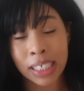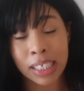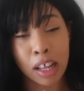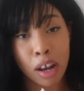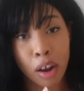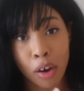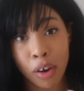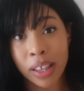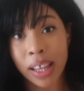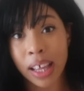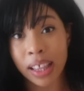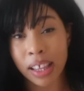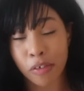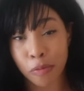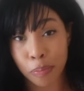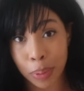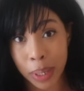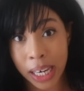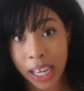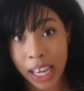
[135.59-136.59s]
the longer that
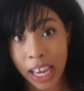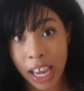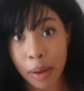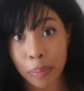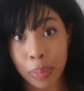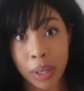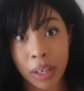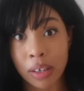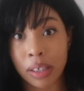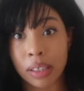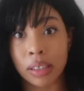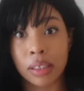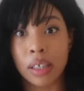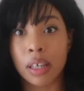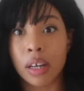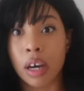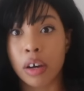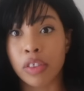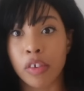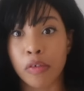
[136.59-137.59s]
they've been here because, you
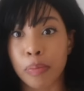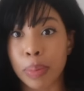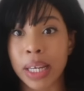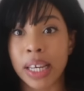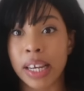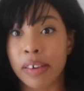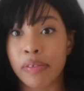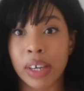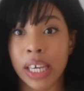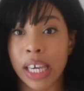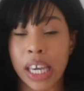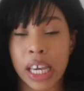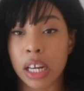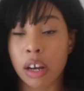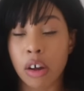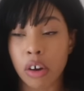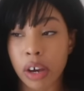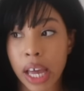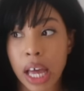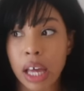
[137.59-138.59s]
know, they've been living here
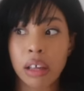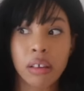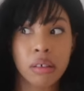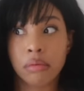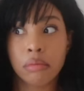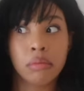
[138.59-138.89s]
longer.